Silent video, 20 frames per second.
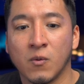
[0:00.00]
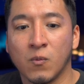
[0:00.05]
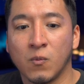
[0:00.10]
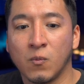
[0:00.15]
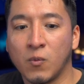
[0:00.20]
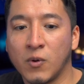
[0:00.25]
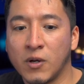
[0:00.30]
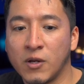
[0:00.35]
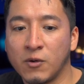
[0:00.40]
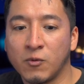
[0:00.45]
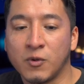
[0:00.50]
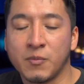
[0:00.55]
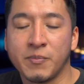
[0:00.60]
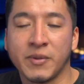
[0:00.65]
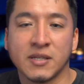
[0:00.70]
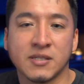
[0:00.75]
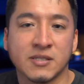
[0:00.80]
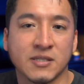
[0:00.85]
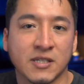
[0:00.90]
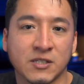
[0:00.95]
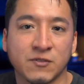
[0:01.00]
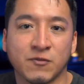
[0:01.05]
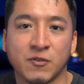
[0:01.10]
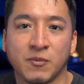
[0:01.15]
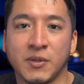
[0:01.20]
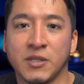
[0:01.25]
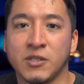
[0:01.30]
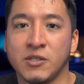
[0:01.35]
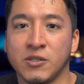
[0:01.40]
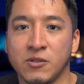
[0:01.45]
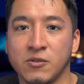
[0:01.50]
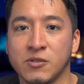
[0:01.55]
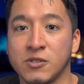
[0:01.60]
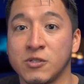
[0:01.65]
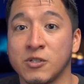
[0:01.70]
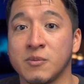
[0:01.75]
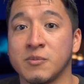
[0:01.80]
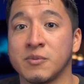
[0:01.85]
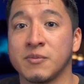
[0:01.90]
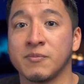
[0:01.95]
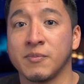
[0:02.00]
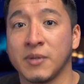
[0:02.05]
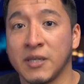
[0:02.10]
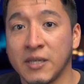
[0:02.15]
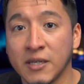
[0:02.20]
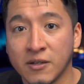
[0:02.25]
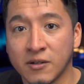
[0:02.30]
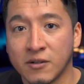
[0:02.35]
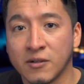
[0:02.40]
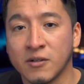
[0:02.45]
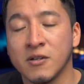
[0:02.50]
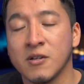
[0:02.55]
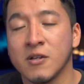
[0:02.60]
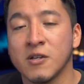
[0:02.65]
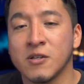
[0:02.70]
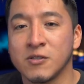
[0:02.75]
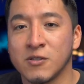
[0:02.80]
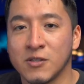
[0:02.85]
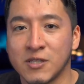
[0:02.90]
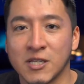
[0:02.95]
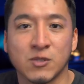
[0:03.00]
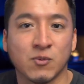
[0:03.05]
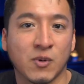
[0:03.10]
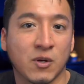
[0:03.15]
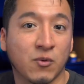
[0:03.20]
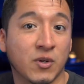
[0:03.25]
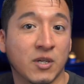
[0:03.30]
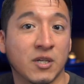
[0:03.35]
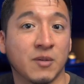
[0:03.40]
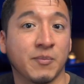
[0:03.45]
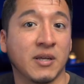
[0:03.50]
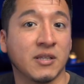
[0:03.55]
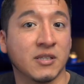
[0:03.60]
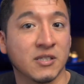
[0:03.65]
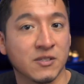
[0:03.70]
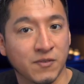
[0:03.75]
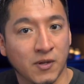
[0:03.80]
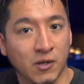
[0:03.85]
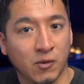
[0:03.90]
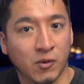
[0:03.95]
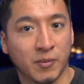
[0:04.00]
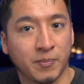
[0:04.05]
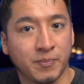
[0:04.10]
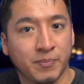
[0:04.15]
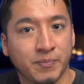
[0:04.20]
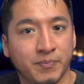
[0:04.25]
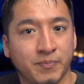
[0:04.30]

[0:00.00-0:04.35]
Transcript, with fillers: what would make sense for me to use in terms of the gear. So that's why I wanted to make this follow up.